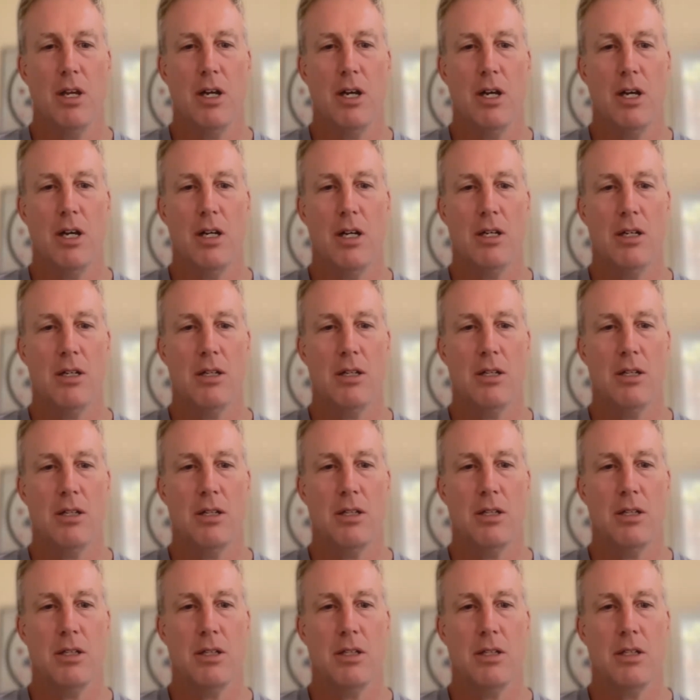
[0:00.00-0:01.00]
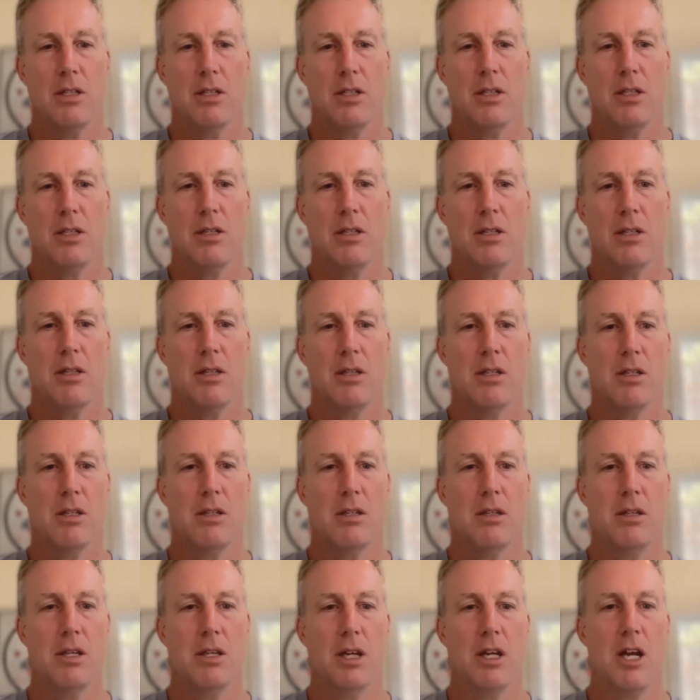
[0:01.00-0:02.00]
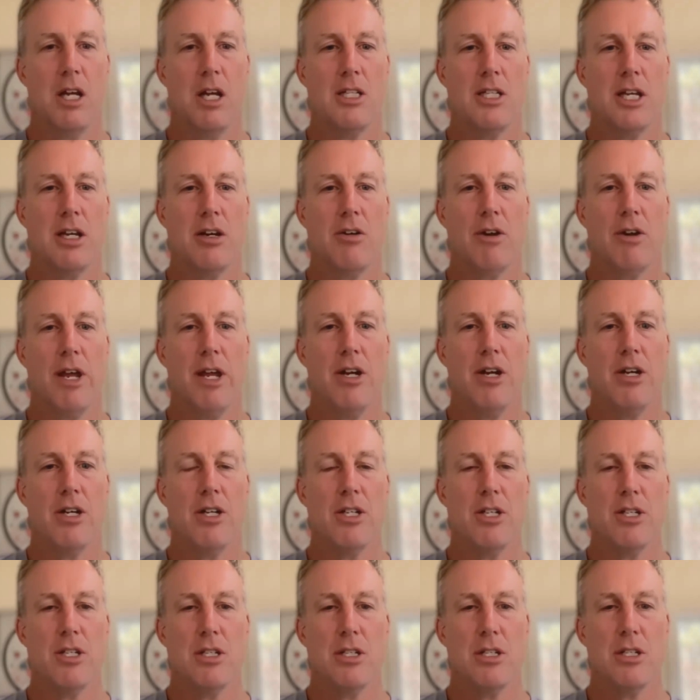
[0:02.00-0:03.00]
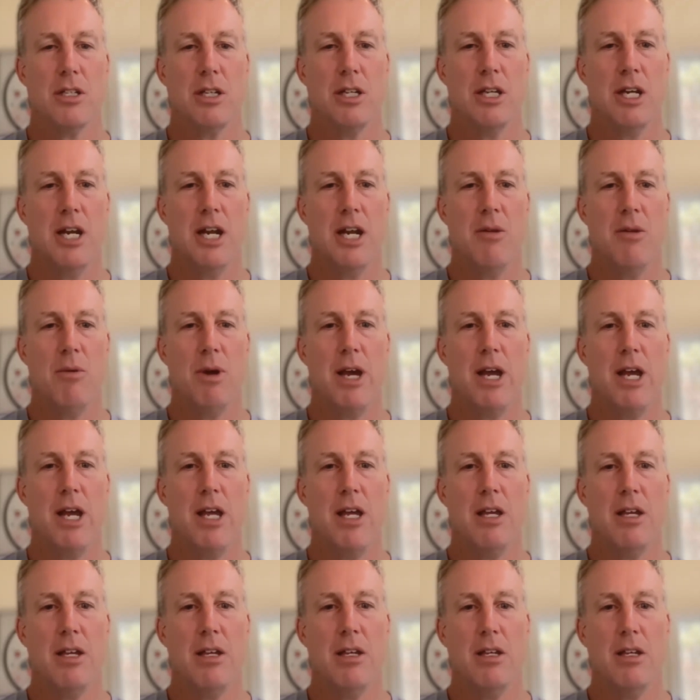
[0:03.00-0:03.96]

the content creators in any way,